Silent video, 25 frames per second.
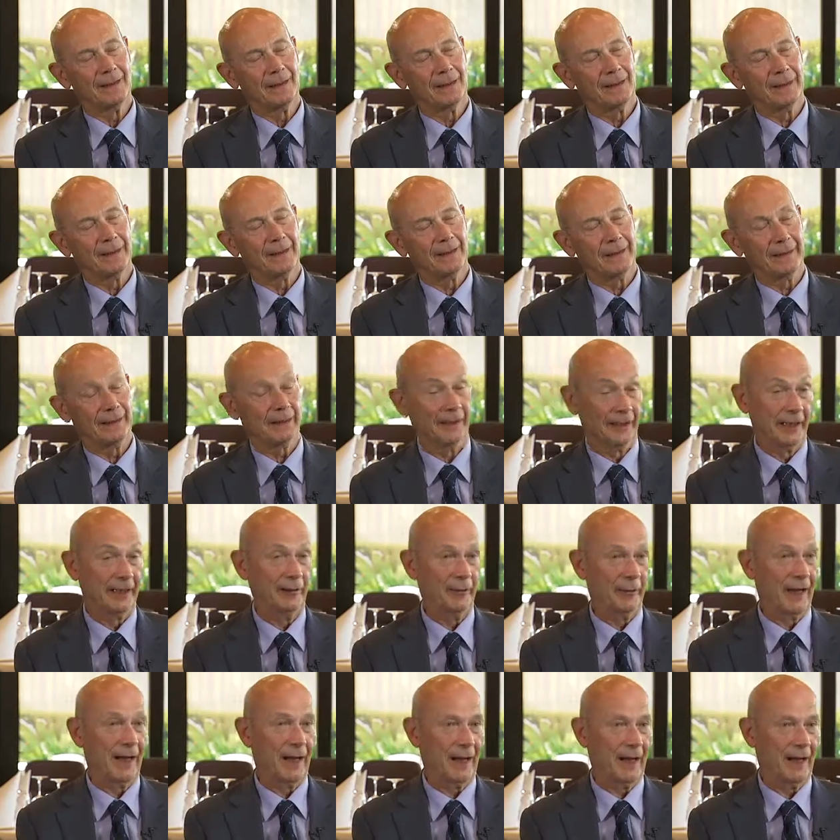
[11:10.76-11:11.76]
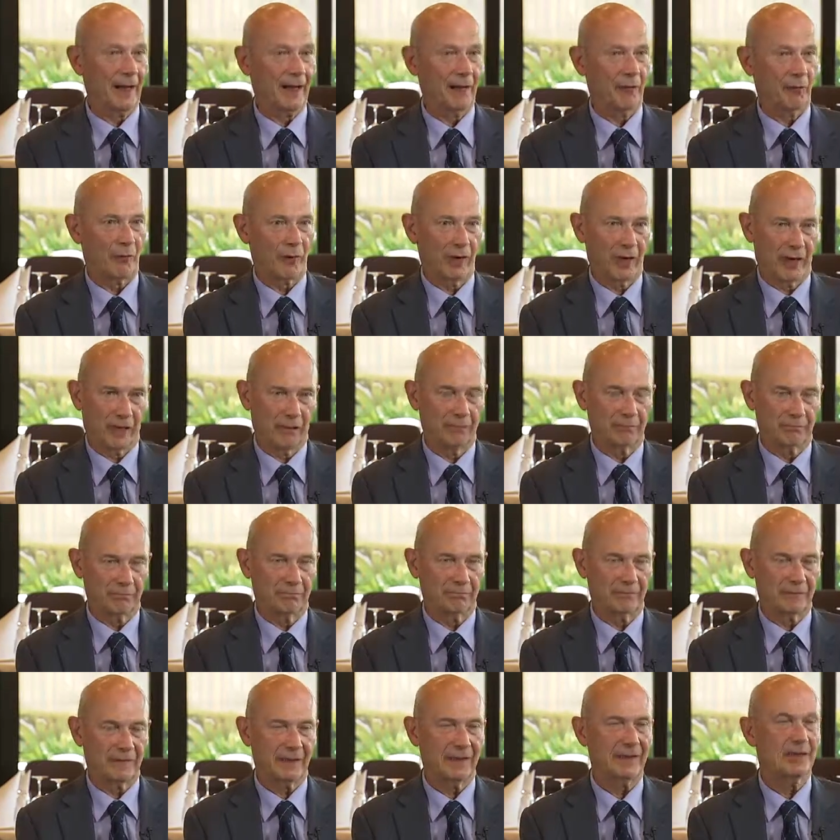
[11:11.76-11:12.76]
in an area where
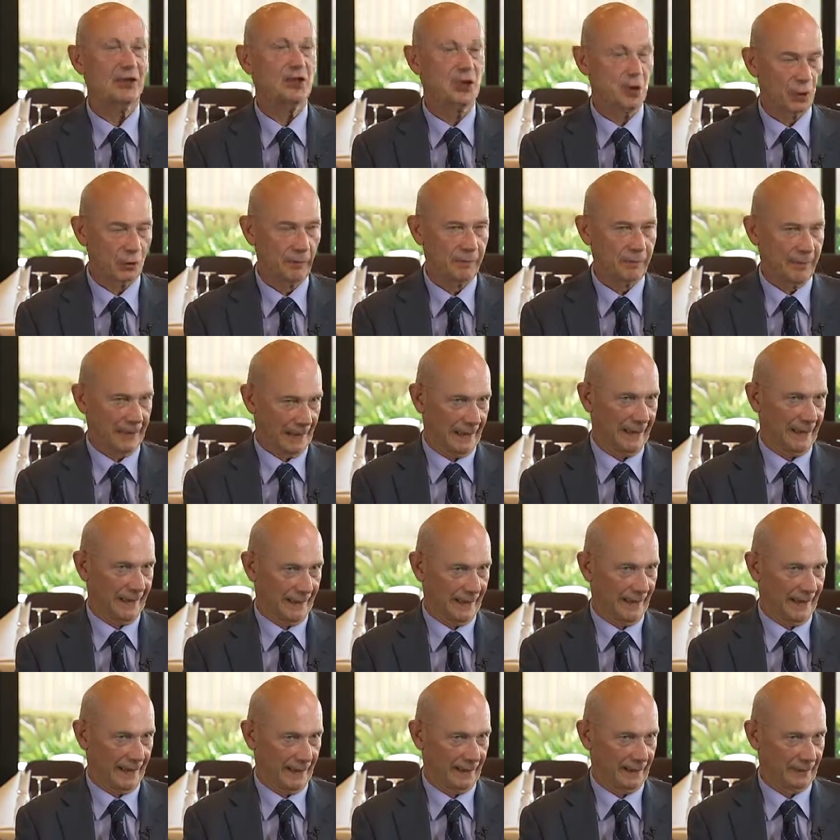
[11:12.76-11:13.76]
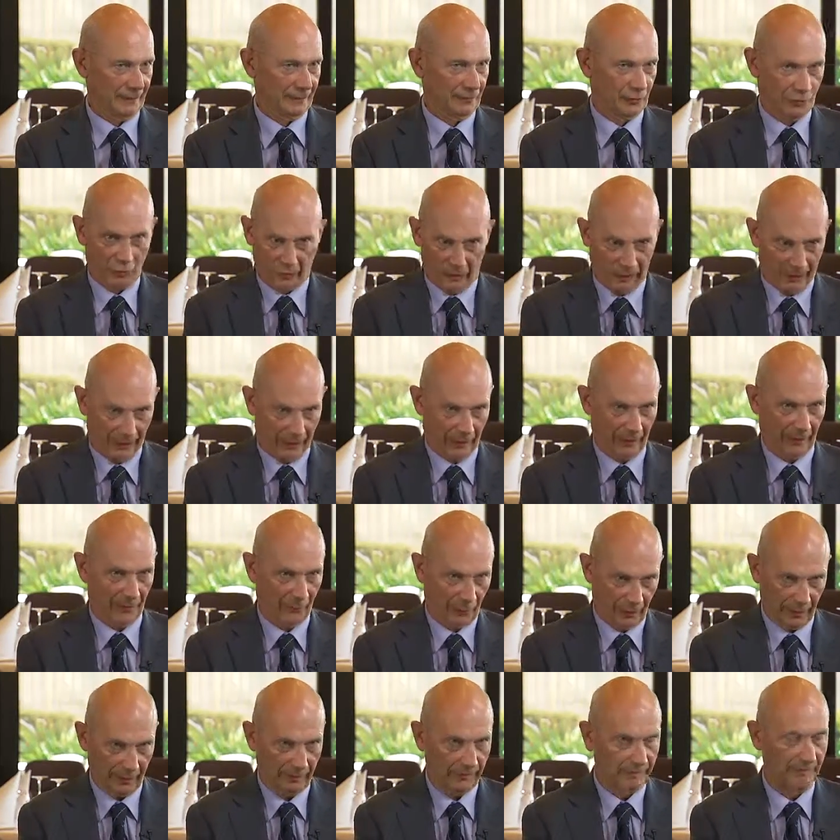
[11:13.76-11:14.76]
it should be leading together
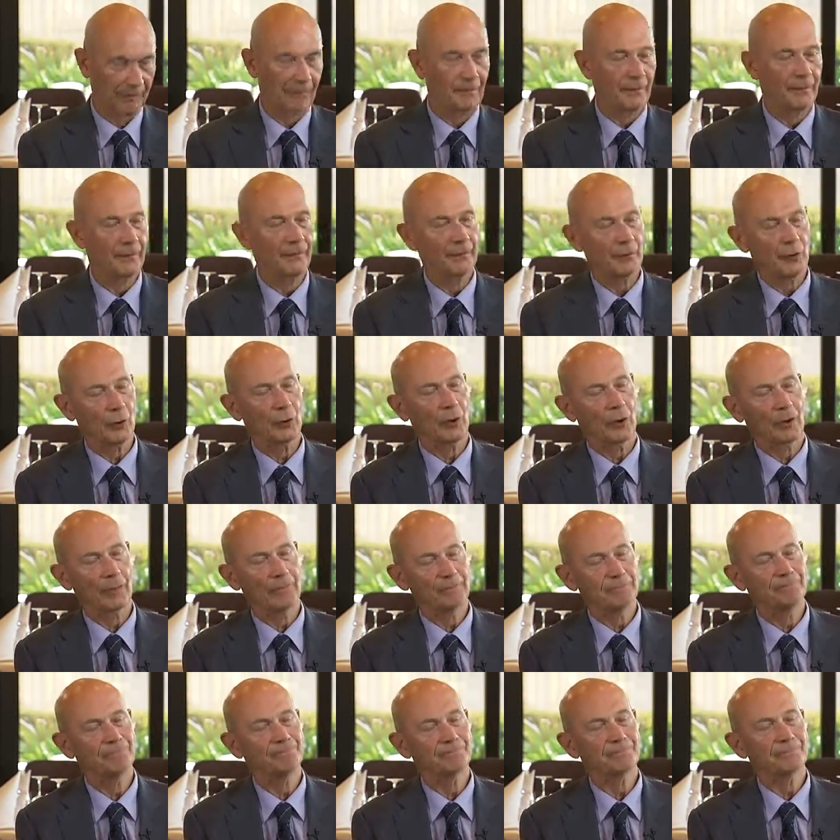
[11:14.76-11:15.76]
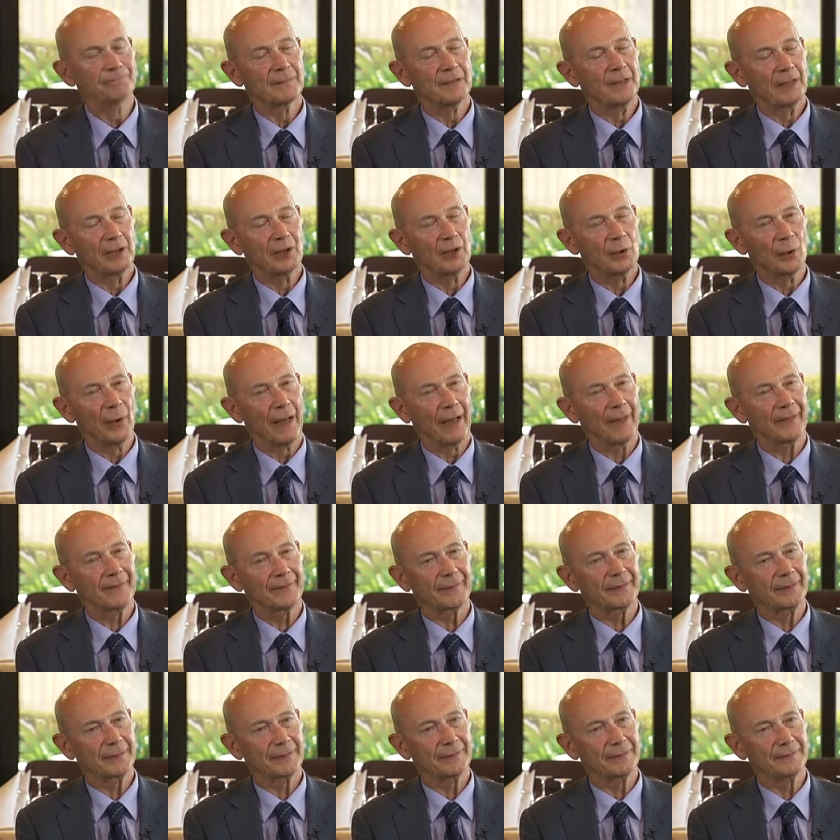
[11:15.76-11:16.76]
with Europe,
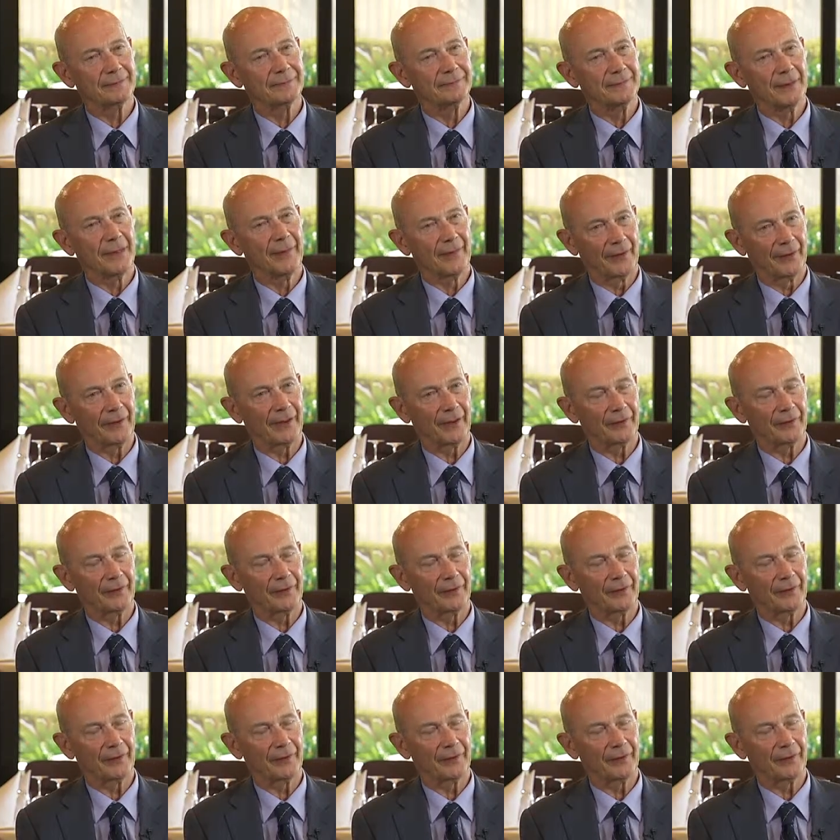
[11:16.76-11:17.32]
US, other